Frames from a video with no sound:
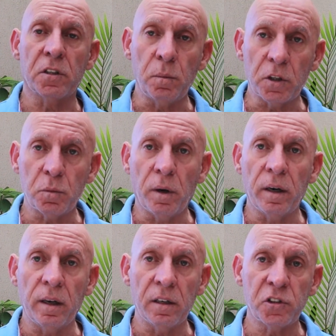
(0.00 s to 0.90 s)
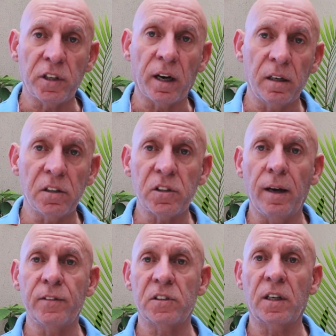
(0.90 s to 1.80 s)
this much money in his checking and
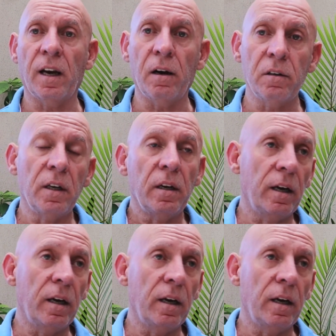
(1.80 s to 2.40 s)
savings account